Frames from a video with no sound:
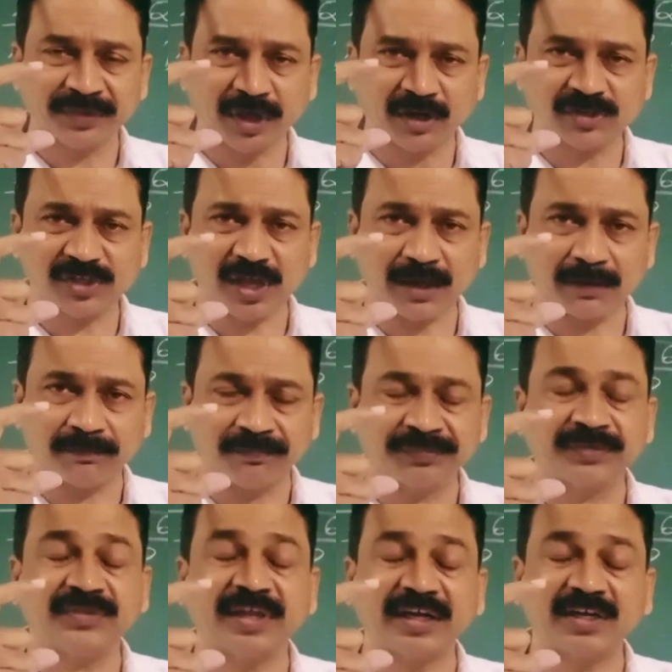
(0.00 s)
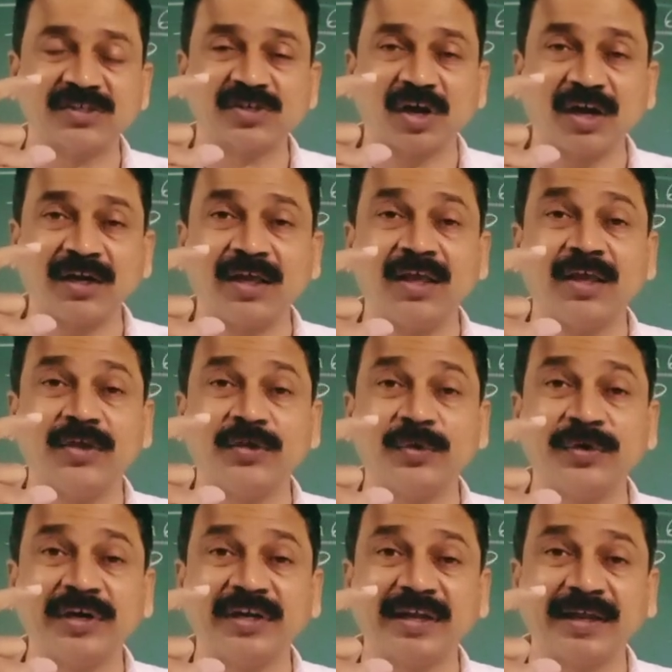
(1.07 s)
are same, then it is called
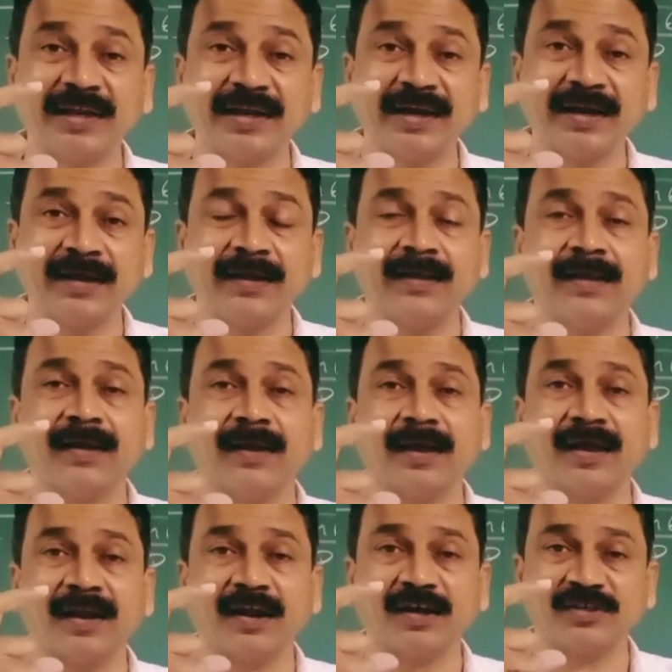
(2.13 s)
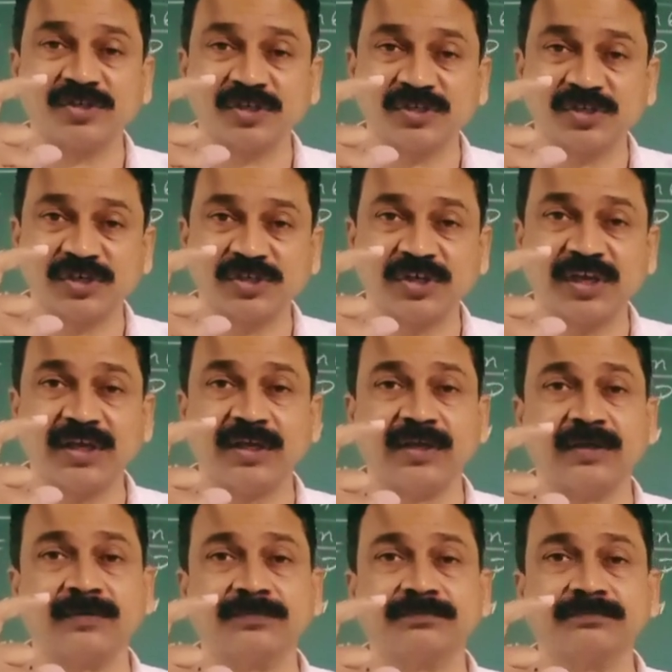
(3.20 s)
unitary elasticity
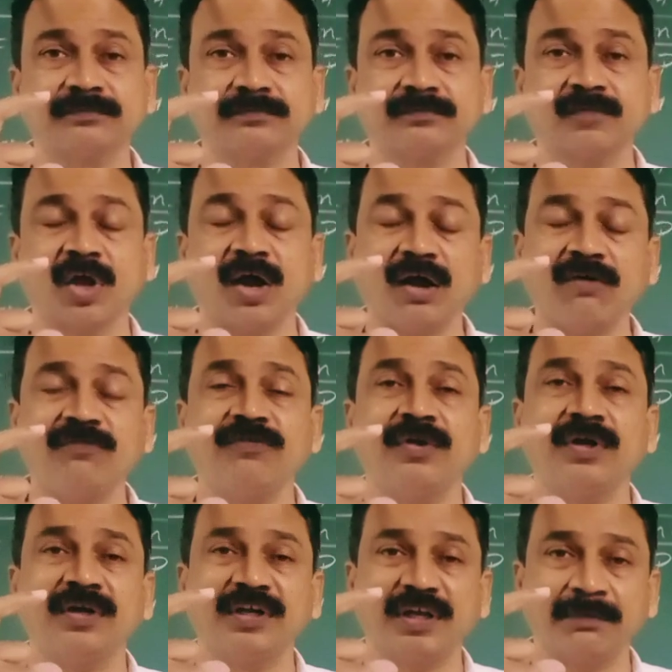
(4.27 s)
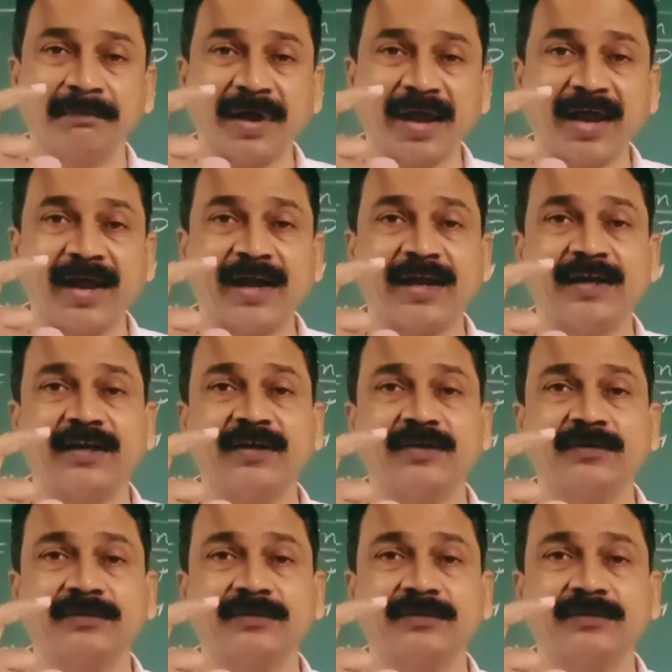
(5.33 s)
of demand.